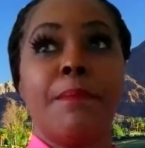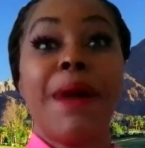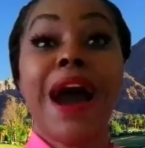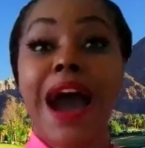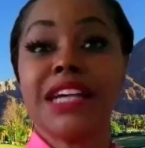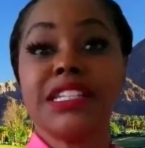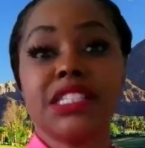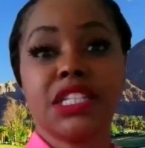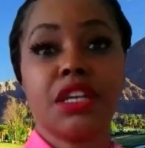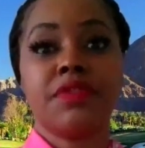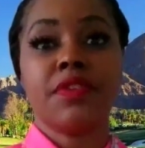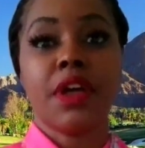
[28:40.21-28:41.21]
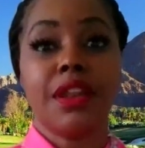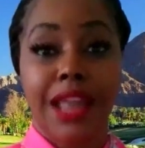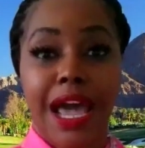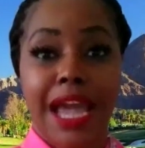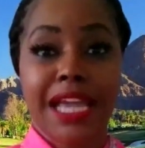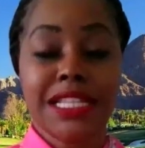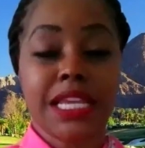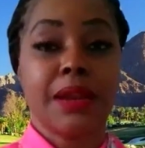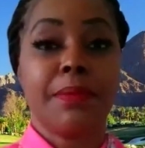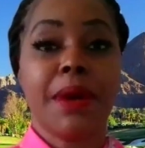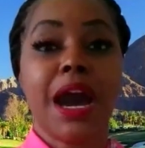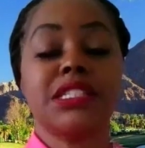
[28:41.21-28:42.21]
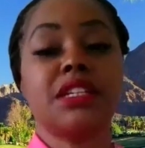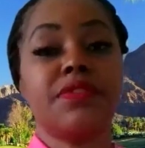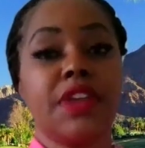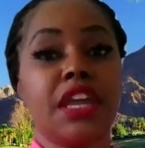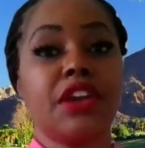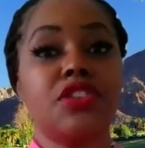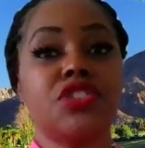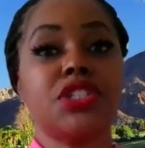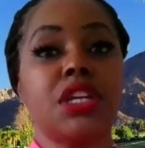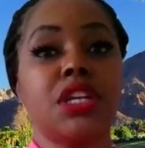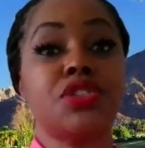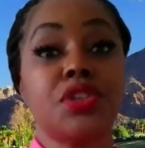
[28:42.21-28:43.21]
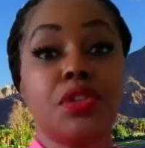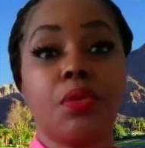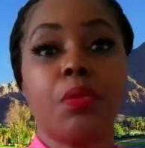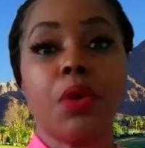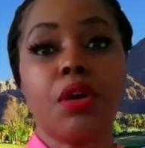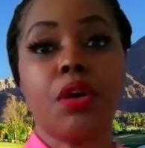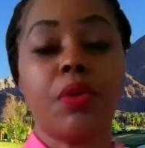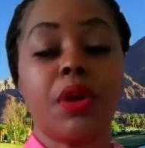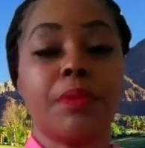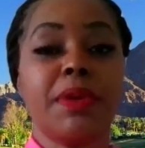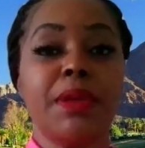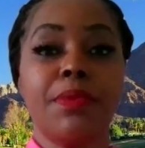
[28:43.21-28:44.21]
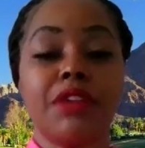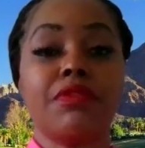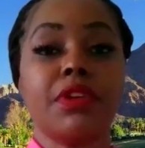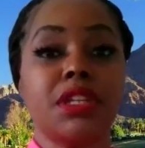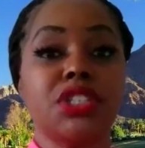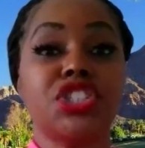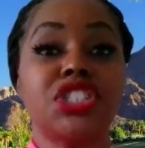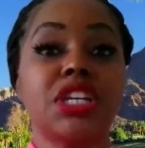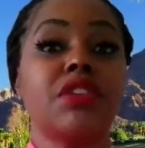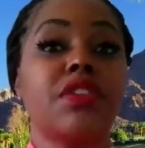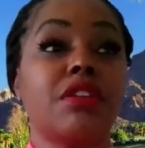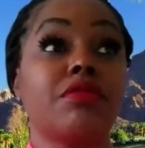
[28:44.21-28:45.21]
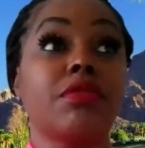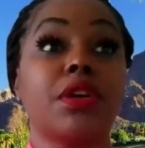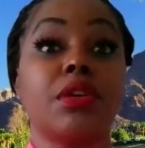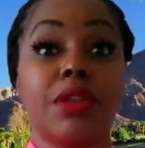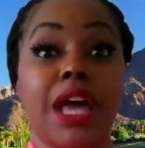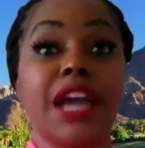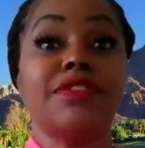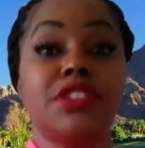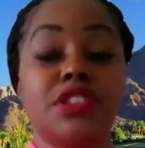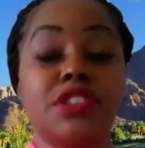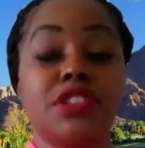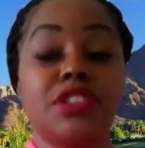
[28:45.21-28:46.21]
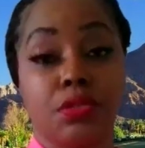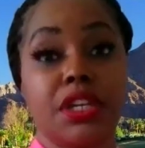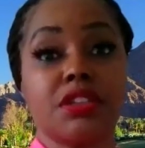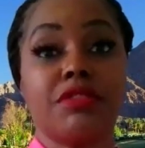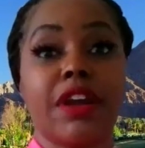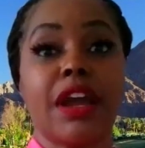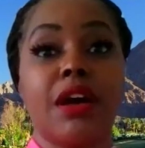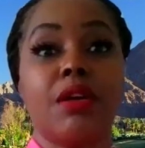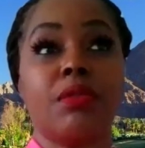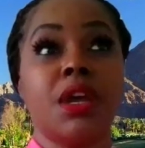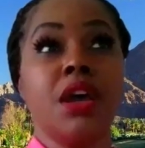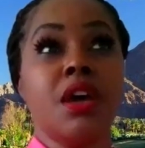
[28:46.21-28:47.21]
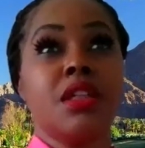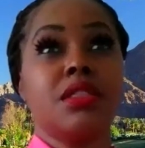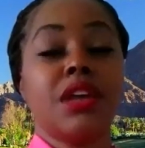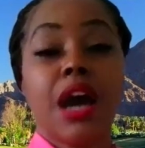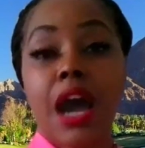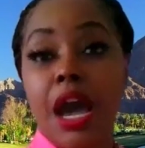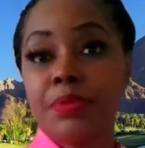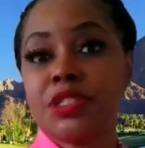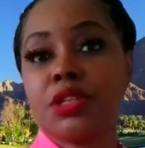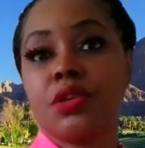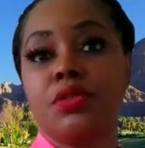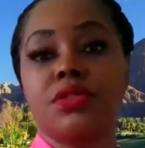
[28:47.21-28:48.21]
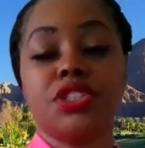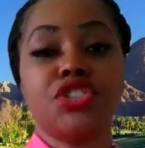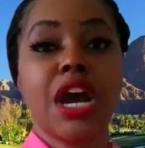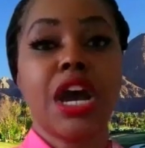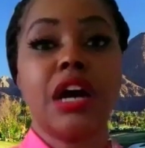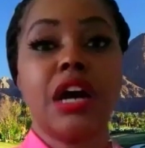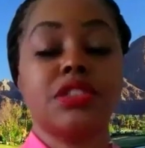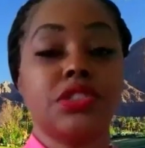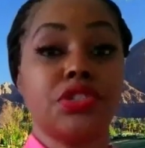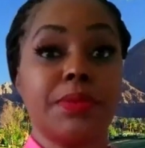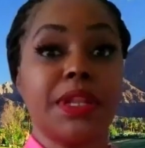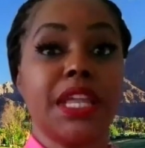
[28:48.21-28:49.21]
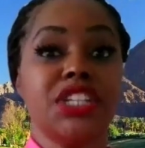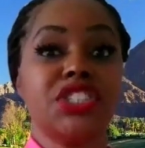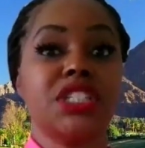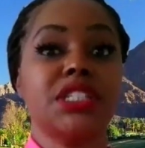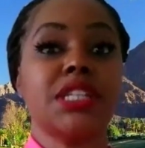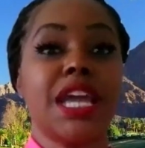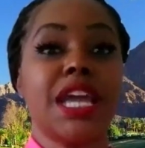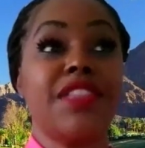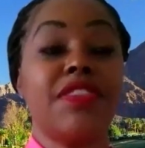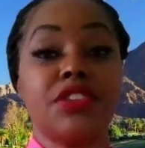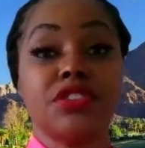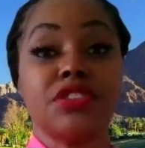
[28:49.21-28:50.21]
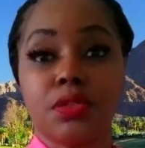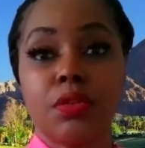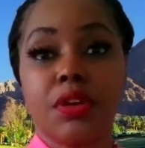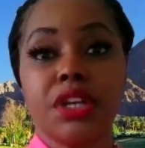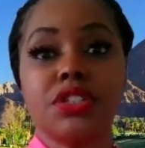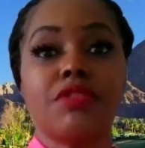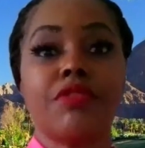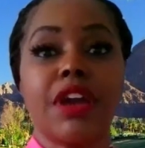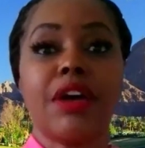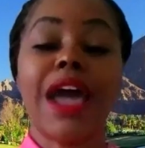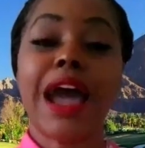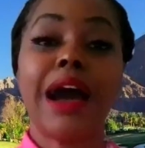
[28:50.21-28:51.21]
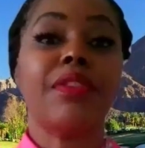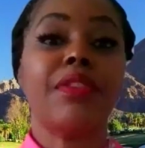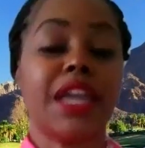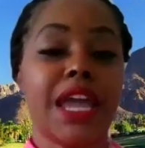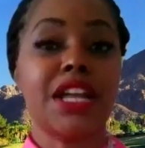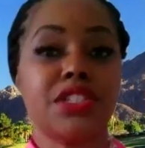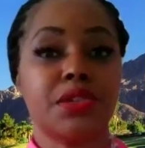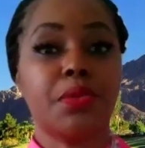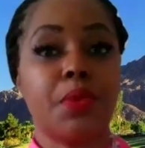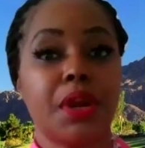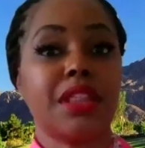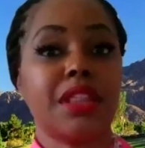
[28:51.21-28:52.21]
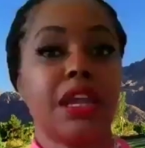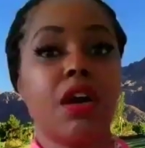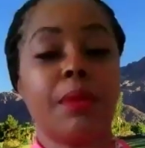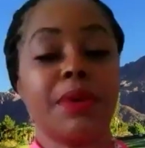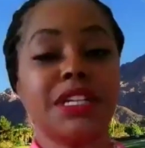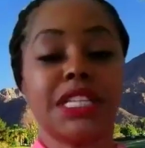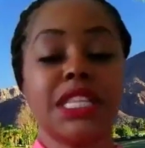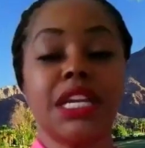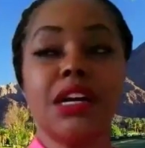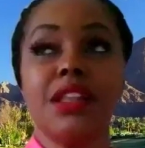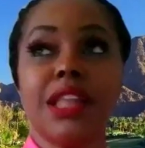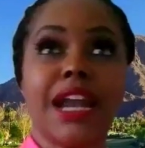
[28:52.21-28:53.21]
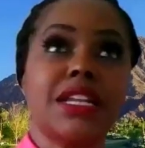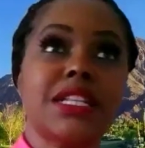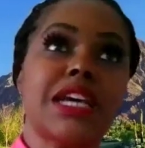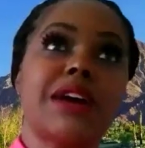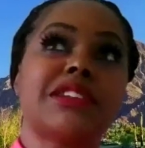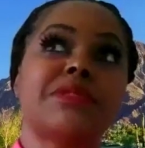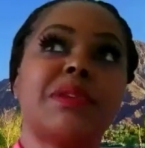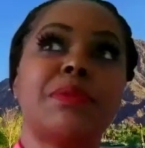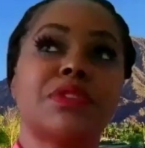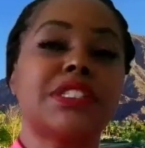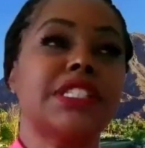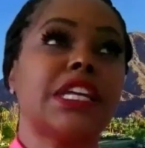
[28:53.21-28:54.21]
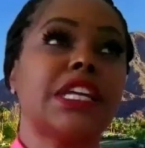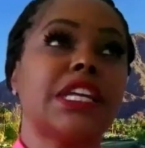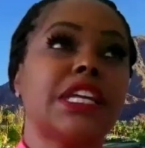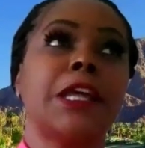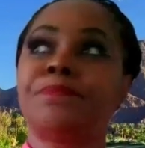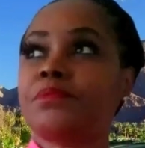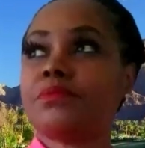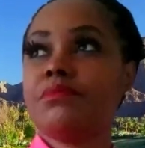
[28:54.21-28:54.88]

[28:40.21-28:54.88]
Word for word: positive light and a positive energy to the world where people can really share their real life stories around the obstacles, the trials, the tribulations, and their stories around how they got to where they are. Because I think a lot of the times people see